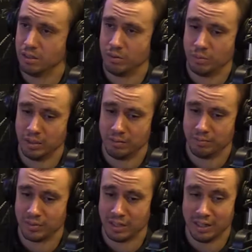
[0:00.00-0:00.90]
Well,
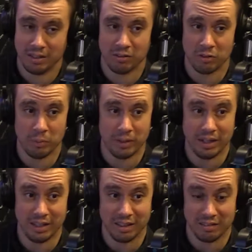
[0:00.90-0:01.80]
here's hoping
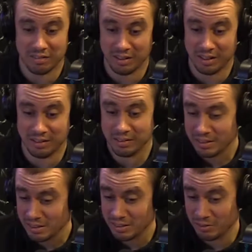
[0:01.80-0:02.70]
at least
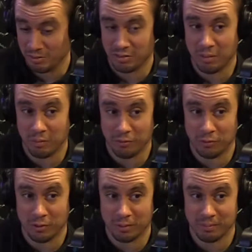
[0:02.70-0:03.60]
there's some
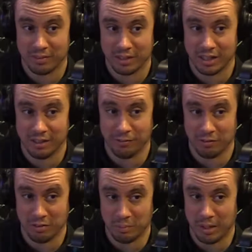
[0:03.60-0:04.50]
reform for
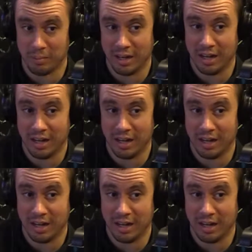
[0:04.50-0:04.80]
Zimbabwe,